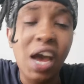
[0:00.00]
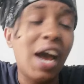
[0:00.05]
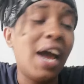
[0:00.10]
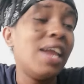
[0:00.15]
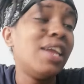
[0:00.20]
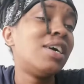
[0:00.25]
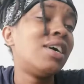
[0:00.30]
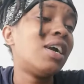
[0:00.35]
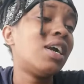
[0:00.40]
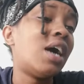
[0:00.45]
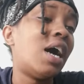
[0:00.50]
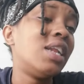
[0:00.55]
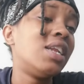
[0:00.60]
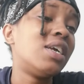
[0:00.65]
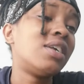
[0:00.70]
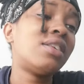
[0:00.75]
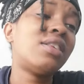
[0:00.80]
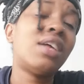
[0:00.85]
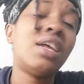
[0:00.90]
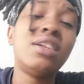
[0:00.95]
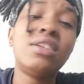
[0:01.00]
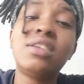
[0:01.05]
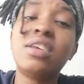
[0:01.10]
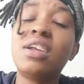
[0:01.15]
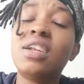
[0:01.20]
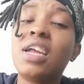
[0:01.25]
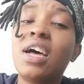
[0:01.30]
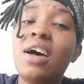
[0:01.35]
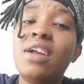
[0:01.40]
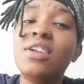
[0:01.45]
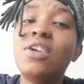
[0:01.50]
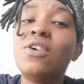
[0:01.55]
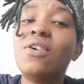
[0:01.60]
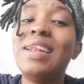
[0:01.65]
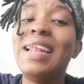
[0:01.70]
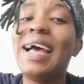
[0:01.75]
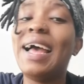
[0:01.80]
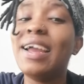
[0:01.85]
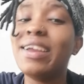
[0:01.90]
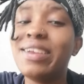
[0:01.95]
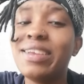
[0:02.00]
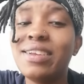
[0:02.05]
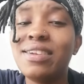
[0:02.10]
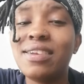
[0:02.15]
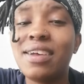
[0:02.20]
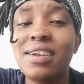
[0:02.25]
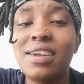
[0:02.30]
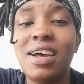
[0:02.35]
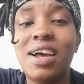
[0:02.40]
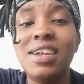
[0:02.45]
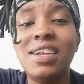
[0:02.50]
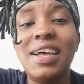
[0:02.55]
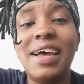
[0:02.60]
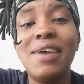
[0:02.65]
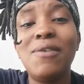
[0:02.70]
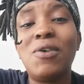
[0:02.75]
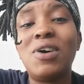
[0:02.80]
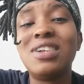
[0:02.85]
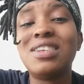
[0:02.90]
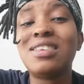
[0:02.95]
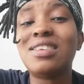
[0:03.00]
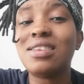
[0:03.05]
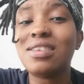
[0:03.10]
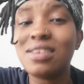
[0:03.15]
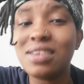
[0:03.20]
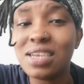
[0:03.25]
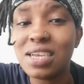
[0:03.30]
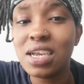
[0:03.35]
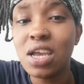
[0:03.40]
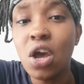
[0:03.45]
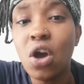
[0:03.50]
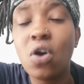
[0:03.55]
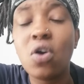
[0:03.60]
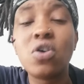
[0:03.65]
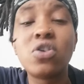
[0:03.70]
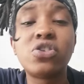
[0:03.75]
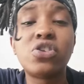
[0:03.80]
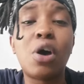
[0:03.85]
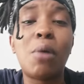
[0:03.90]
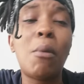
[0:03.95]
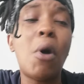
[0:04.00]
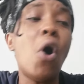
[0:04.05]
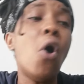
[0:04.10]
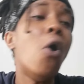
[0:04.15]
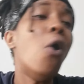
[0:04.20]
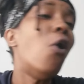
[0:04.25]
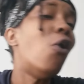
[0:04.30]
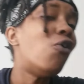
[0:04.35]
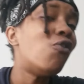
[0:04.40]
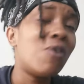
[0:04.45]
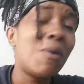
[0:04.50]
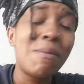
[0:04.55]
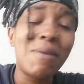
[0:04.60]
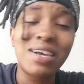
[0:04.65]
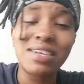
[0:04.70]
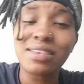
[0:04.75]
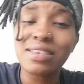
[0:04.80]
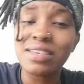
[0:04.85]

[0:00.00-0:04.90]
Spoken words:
and your son turn out don't like it, turn out like one sissy, or some over